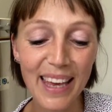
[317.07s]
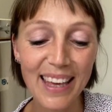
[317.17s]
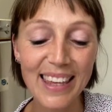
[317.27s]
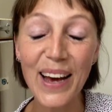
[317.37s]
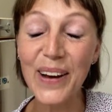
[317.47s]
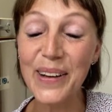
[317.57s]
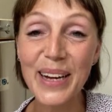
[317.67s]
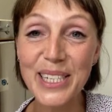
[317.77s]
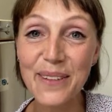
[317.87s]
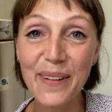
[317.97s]
yeah, I've
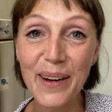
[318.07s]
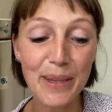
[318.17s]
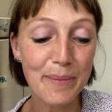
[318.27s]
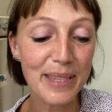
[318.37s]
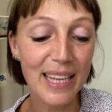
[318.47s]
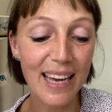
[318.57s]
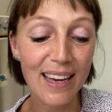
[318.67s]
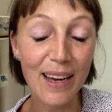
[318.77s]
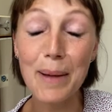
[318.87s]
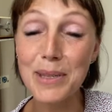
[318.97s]
actually found them.
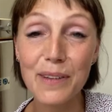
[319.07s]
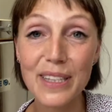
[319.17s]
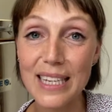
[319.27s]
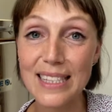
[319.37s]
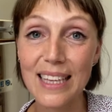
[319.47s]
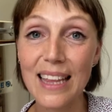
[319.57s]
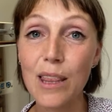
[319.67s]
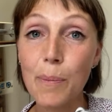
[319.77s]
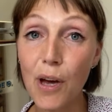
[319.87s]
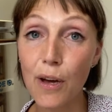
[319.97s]
They're absolutely fantastic. They're the
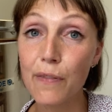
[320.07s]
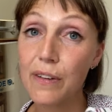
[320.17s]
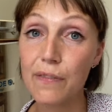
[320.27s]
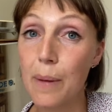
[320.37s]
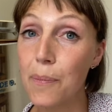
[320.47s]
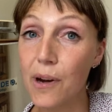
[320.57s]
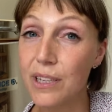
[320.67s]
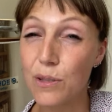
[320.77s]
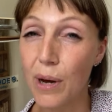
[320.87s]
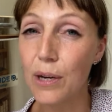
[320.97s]
perfect fabric
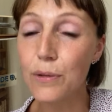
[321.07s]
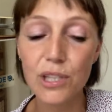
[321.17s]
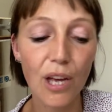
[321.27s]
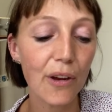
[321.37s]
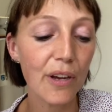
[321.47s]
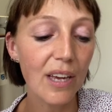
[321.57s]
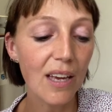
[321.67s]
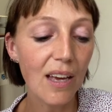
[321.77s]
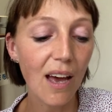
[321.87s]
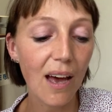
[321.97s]
as well. So
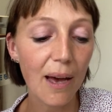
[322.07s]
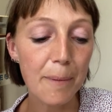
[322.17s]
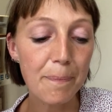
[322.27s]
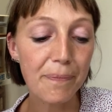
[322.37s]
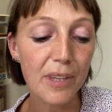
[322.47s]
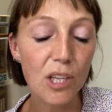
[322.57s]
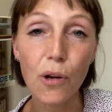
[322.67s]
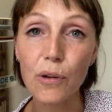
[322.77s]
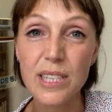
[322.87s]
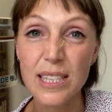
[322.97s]

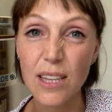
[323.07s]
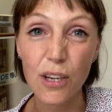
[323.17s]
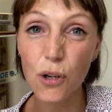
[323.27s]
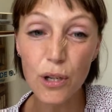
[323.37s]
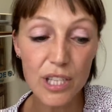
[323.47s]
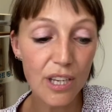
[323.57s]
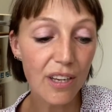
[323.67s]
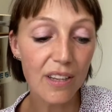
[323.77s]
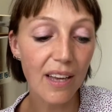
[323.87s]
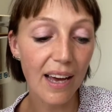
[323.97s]
because it's like
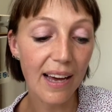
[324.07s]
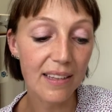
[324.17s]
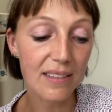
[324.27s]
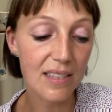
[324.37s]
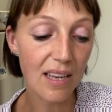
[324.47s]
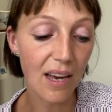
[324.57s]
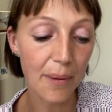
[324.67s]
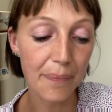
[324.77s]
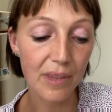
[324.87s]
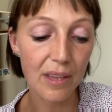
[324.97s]
cotton and
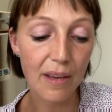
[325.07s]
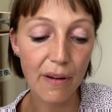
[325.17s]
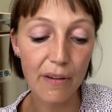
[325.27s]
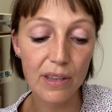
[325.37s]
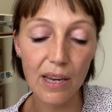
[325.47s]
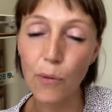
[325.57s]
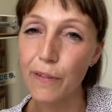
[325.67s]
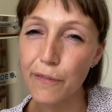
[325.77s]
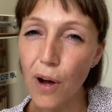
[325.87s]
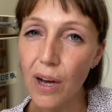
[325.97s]
they're quite
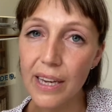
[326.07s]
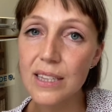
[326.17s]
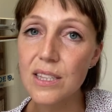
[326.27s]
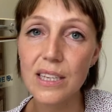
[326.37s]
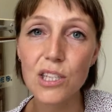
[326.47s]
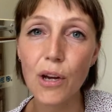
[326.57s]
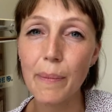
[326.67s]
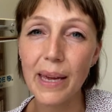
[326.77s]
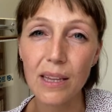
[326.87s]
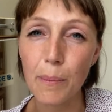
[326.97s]
fine, so they don't
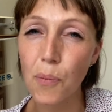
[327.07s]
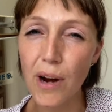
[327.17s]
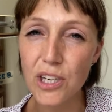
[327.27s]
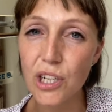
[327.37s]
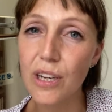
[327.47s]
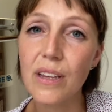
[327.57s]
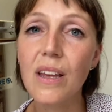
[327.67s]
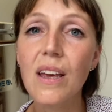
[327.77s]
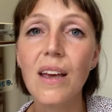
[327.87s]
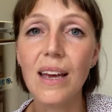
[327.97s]
make an impression
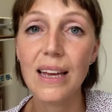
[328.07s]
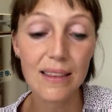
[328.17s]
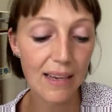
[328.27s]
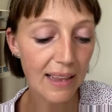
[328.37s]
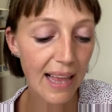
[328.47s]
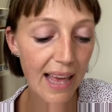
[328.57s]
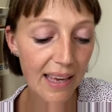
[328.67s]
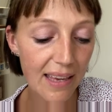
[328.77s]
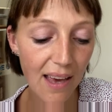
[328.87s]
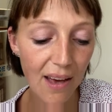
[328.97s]
in the
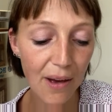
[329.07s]
clay.